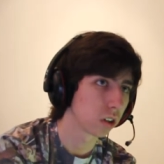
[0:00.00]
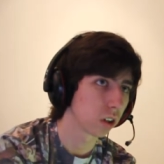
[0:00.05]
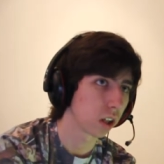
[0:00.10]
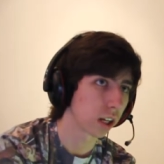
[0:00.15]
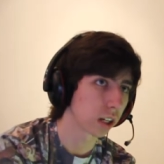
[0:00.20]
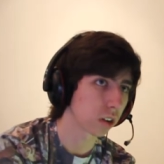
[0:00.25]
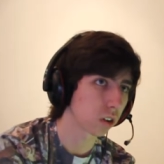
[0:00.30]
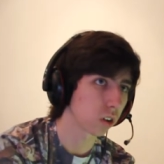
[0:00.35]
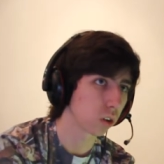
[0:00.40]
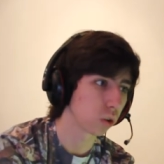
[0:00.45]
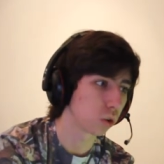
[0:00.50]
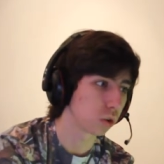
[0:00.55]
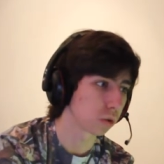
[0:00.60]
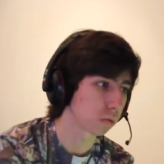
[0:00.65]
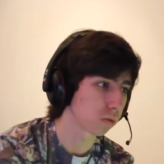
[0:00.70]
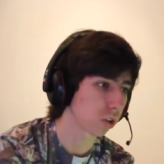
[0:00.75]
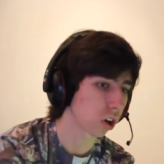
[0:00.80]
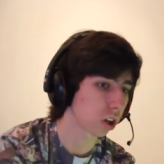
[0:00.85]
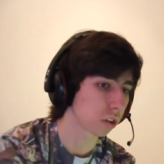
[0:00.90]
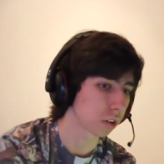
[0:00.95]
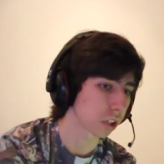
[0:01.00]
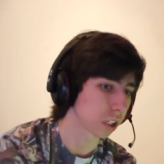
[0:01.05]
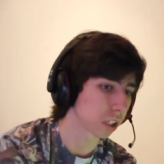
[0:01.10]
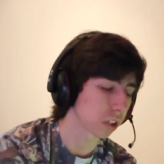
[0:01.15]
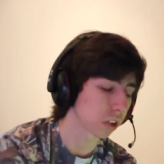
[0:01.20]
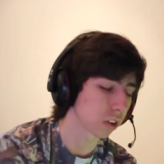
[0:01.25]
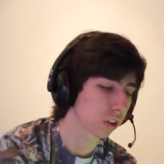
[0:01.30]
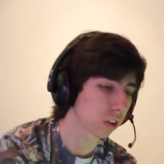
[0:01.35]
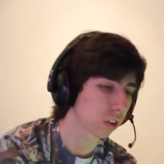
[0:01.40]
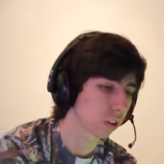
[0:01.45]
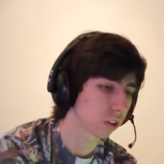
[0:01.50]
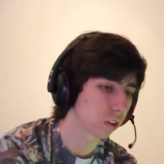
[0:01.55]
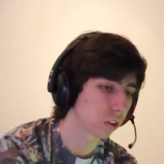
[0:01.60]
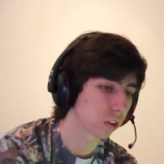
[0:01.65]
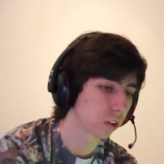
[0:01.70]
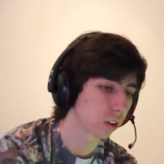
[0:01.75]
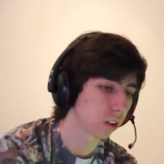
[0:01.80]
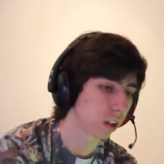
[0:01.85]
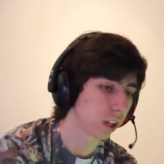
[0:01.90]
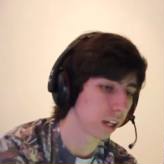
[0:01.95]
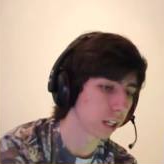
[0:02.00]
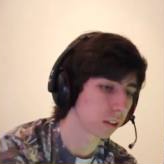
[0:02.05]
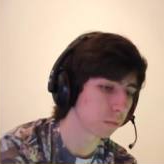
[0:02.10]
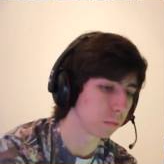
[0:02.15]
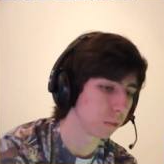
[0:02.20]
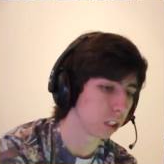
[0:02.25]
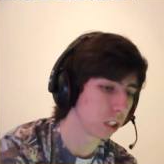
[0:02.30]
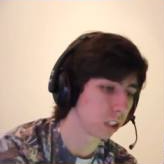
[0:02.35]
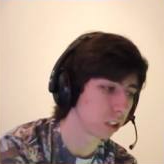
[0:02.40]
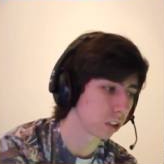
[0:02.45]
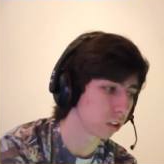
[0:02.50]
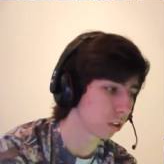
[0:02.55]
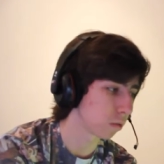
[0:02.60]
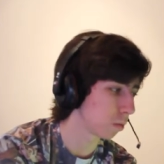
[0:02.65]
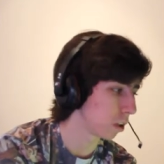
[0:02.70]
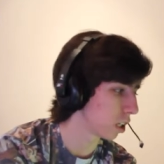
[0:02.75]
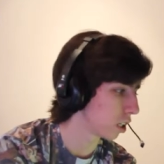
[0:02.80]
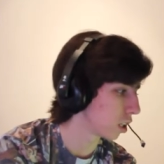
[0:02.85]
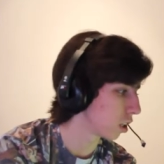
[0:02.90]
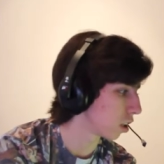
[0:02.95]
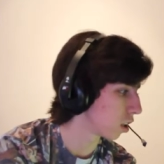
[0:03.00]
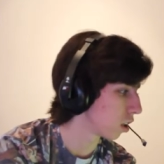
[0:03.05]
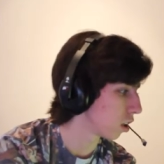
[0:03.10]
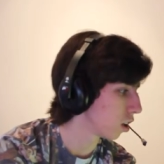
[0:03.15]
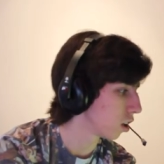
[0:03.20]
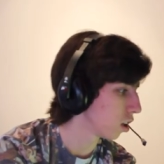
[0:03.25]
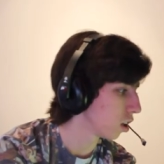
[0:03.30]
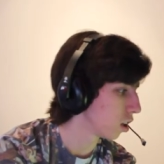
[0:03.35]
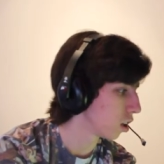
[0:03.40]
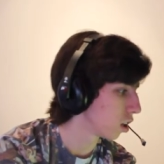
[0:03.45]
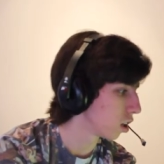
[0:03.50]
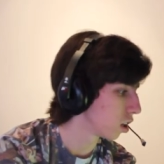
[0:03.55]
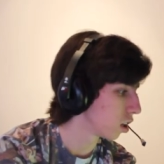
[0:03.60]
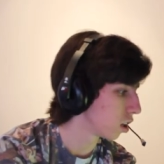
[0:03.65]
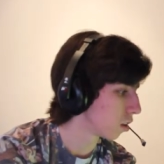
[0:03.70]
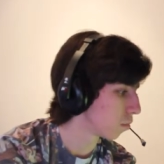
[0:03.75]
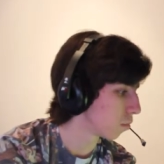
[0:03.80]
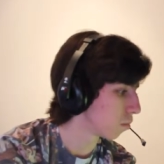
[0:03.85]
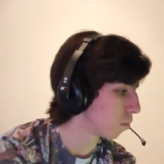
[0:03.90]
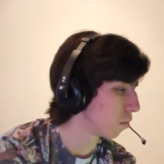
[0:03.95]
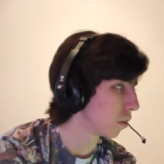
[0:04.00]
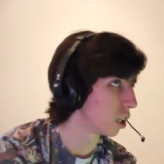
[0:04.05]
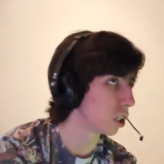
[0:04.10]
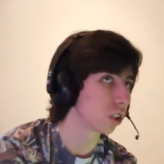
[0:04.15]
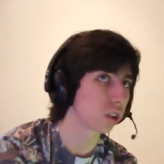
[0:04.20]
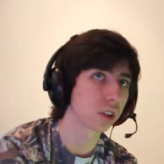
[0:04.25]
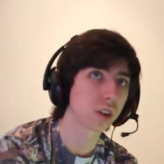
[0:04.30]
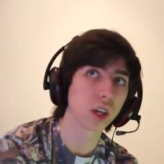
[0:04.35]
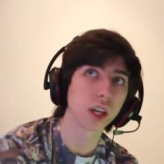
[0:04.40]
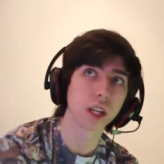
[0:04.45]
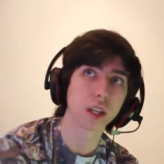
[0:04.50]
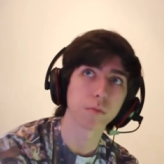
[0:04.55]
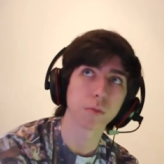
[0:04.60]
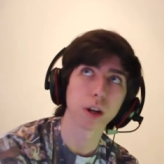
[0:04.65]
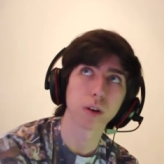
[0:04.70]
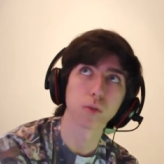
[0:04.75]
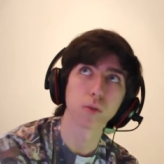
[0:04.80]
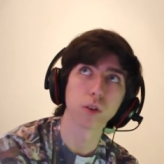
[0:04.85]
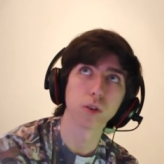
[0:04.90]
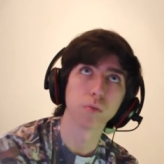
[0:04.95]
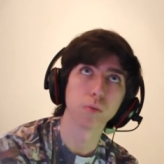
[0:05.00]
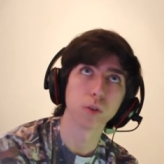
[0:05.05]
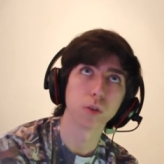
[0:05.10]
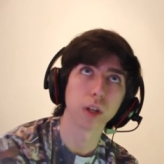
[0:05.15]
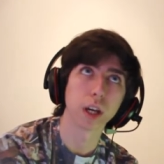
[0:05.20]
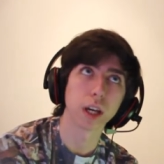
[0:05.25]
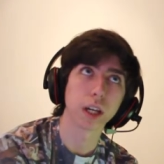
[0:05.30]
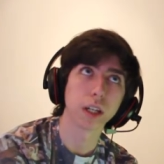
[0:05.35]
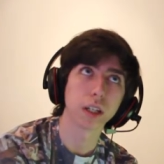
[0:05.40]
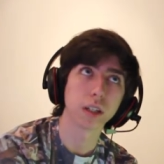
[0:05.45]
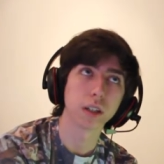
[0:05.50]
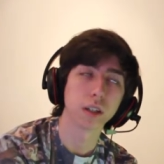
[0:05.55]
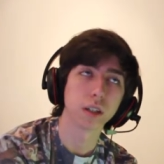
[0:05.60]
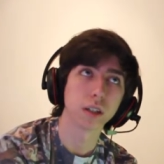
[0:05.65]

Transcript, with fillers: like social progress. Like me just being in a me just sitting in my room all day